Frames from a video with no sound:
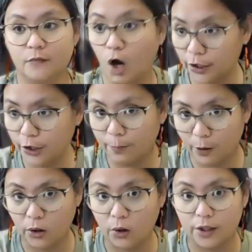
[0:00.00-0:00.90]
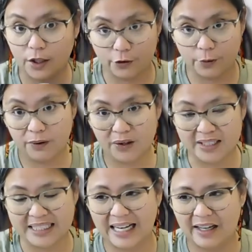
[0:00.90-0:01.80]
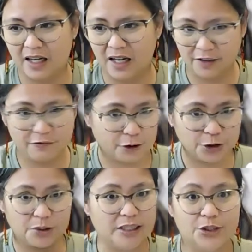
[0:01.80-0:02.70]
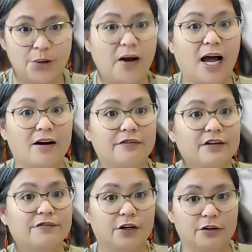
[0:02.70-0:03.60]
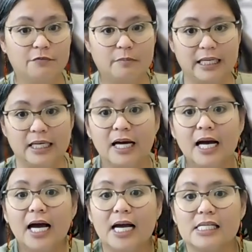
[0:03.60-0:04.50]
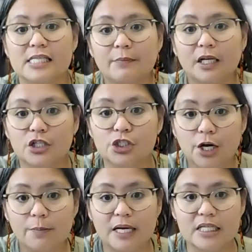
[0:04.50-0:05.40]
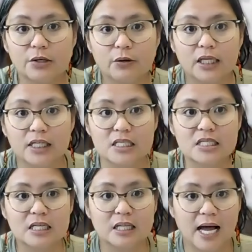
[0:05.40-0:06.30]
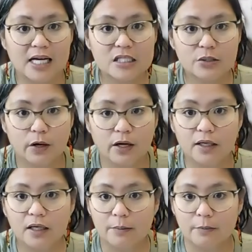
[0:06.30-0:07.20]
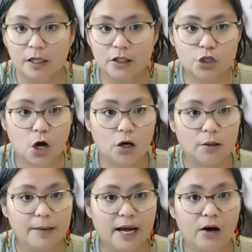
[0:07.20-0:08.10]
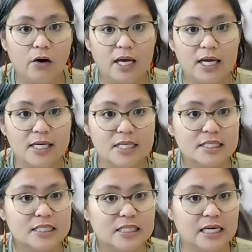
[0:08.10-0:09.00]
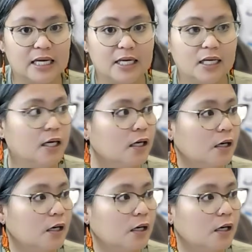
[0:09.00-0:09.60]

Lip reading: audiobook or another book that I unfortunately don't have in front of me. So I'm going to share my screen. This is the last one that I'm going to talk about is the